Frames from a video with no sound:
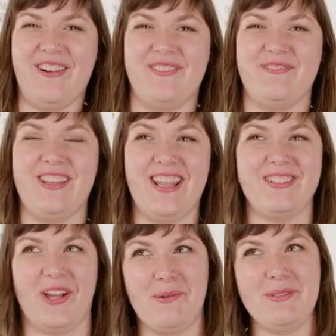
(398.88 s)
um, knit
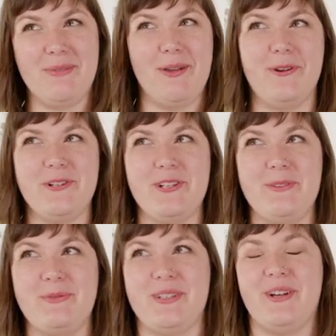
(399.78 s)
tops in my
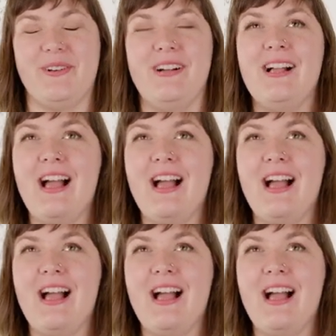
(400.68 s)
wardrobe, so